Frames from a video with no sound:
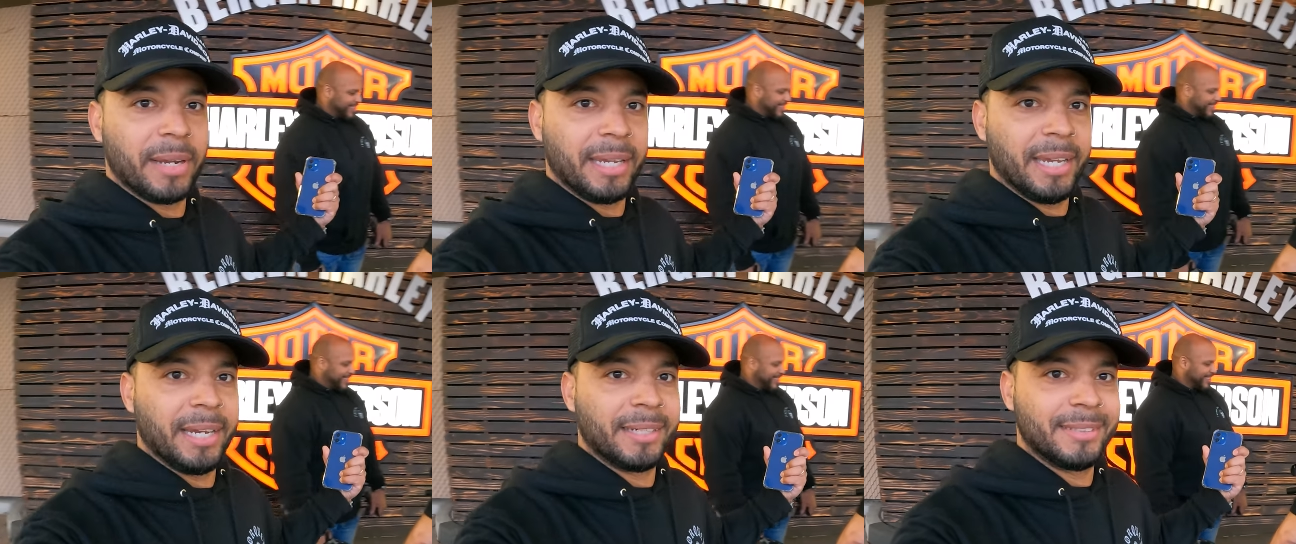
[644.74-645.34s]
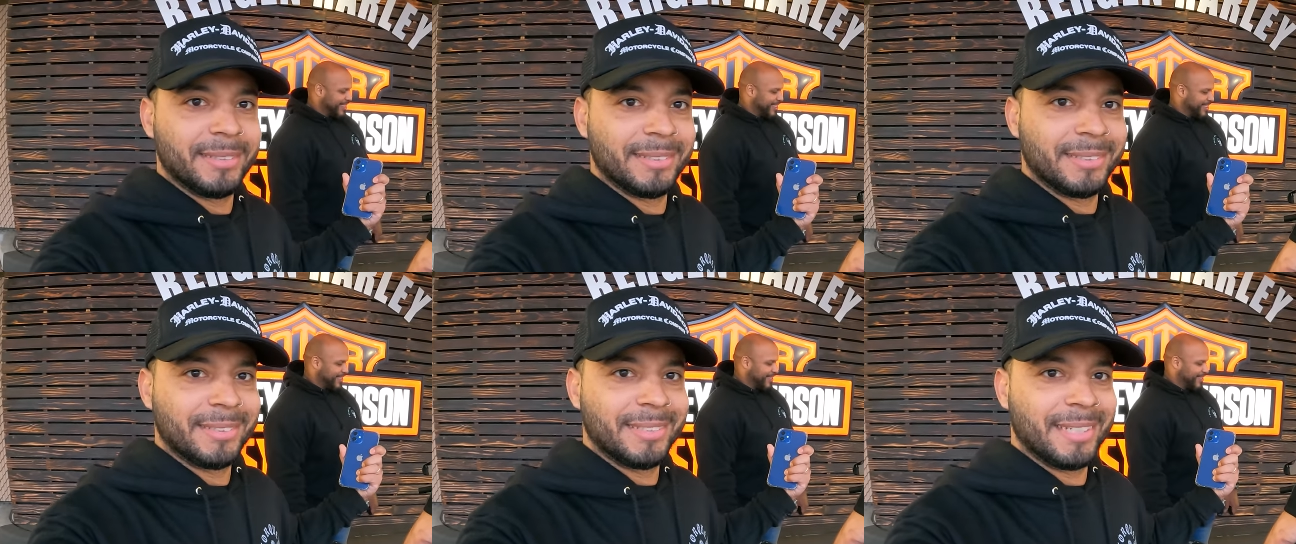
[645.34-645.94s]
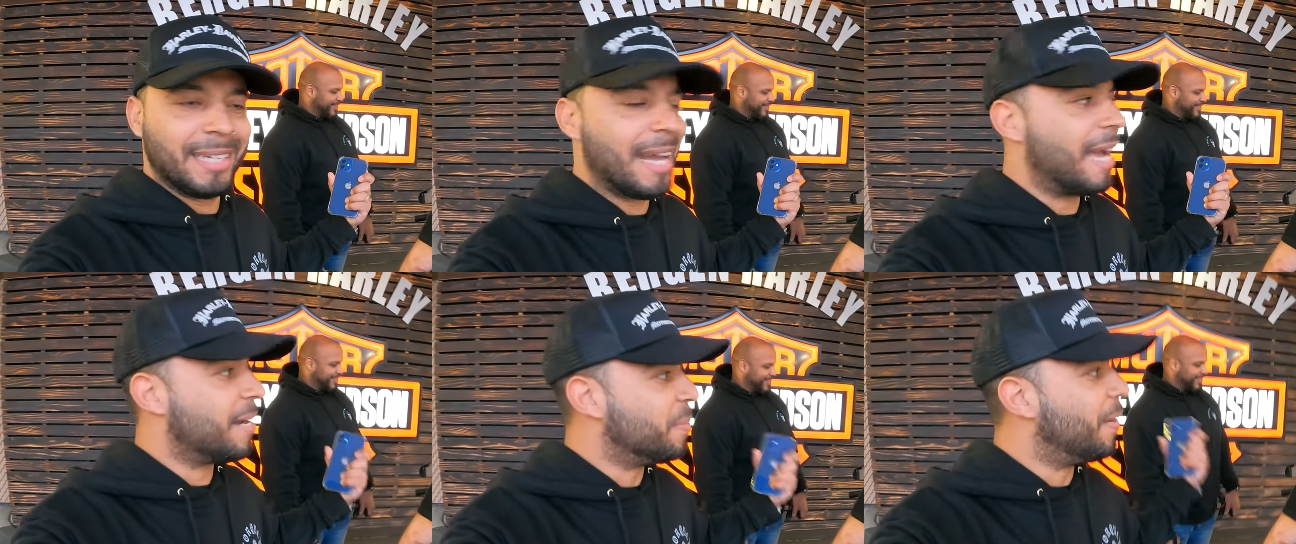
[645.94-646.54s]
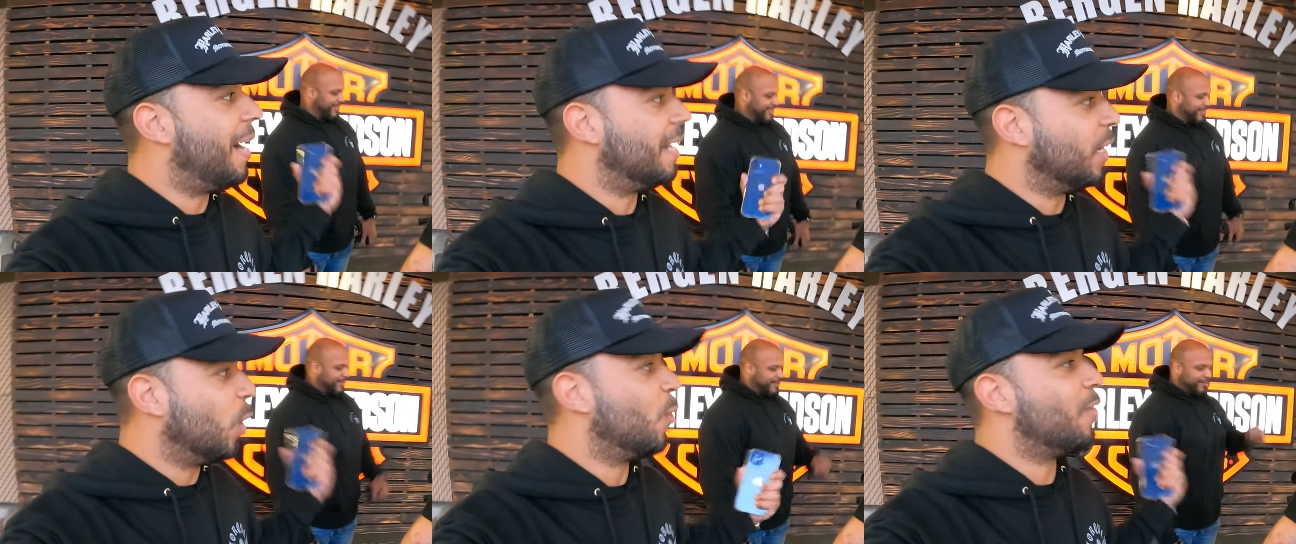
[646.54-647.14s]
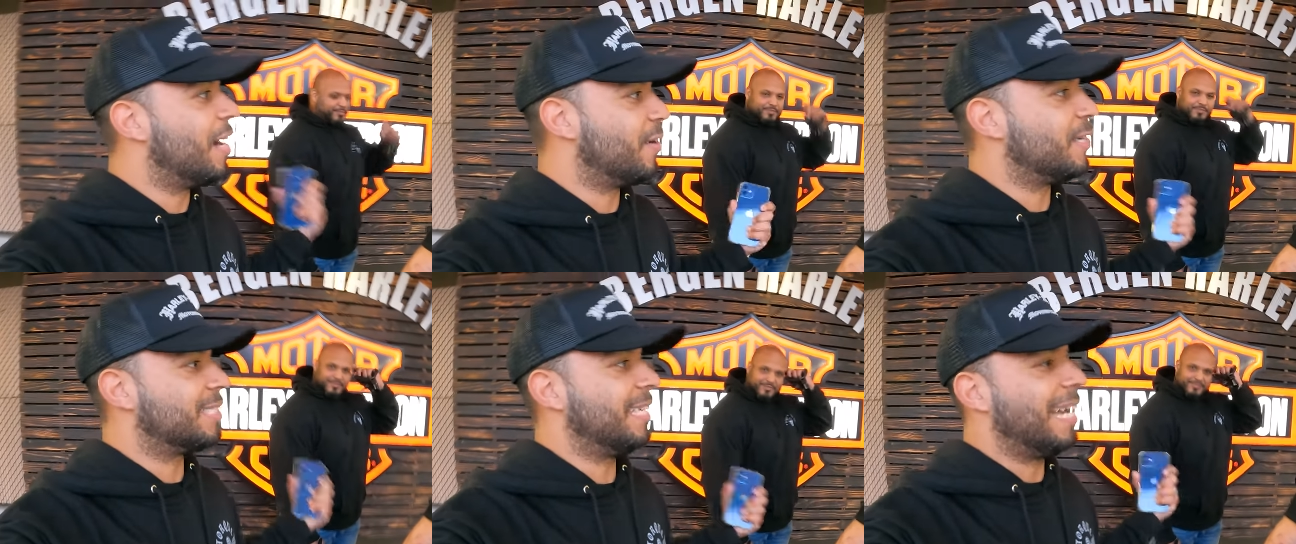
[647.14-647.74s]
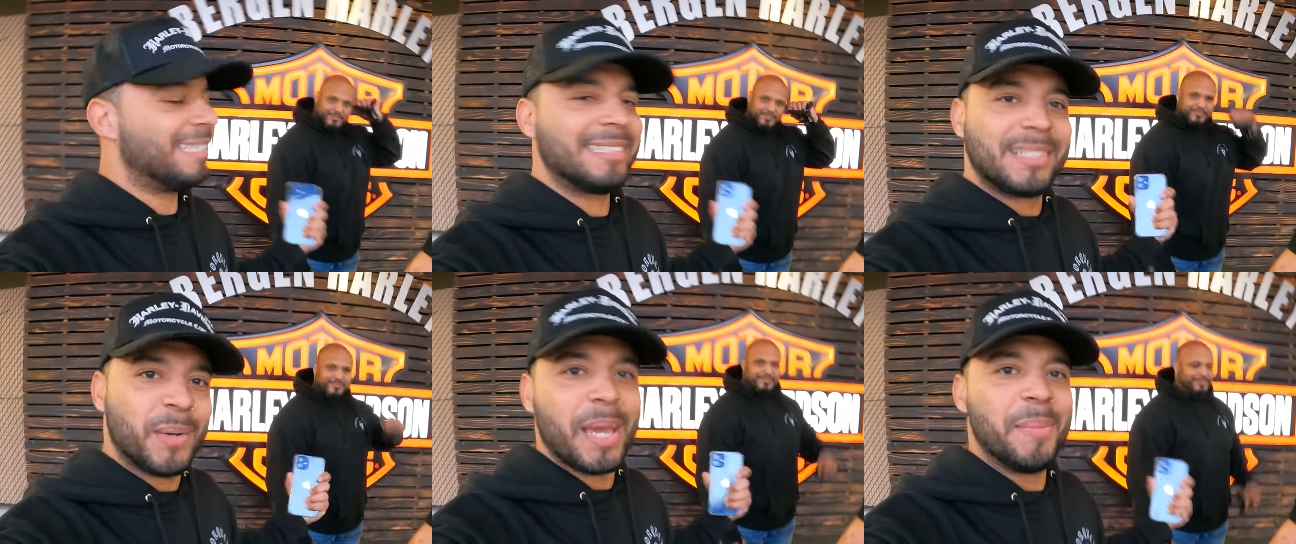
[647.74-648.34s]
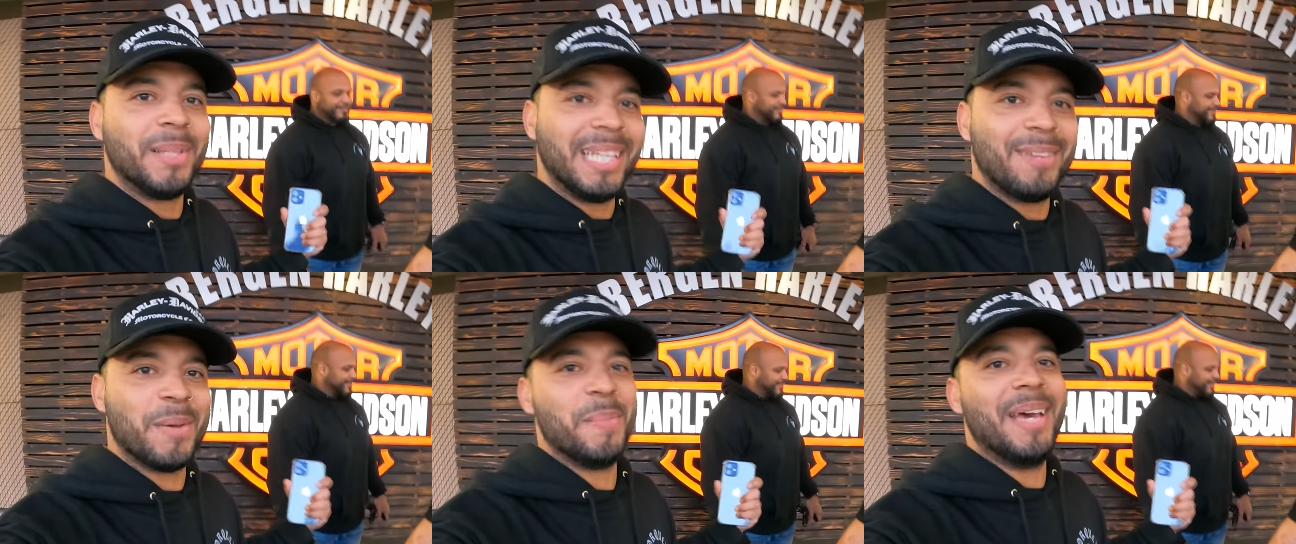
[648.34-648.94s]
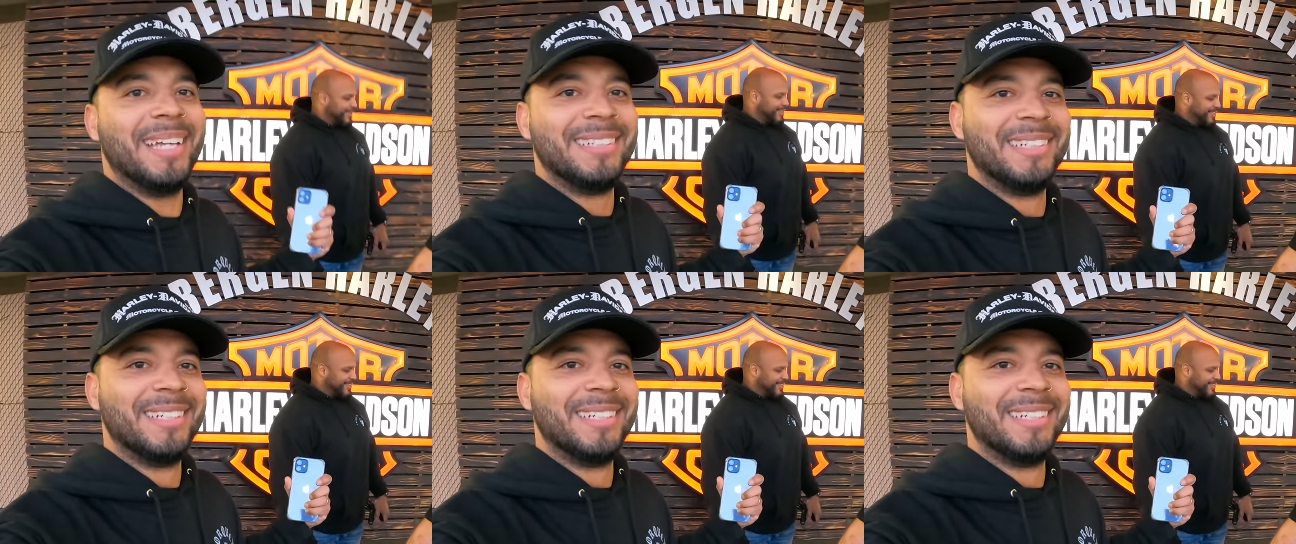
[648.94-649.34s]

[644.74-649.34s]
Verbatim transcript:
Speaker 1: right here. Got him on a Low Rider ST. I, I still can't believe it, man.